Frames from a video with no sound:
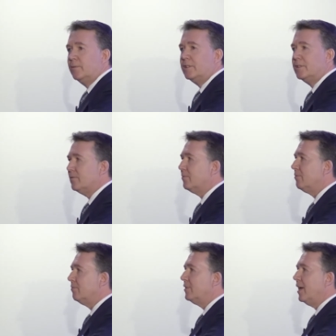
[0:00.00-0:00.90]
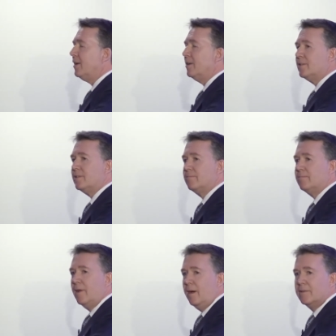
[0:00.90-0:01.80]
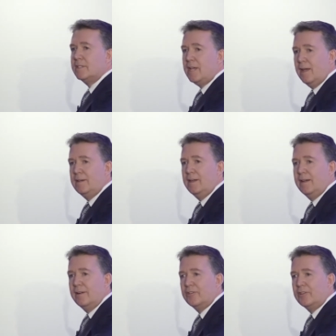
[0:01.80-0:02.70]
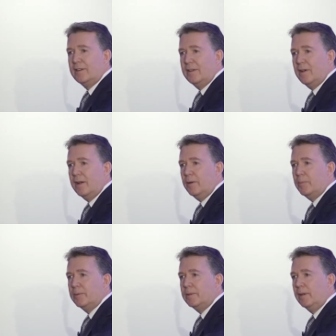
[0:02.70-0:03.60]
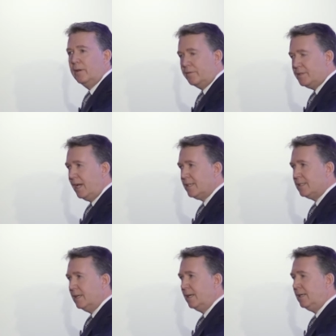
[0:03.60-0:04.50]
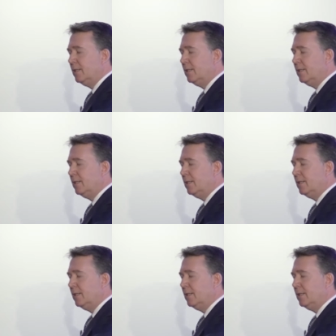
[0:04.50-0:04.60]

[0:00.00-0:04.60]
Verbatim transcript: which has taken us over ten years to develop, a lot of testing,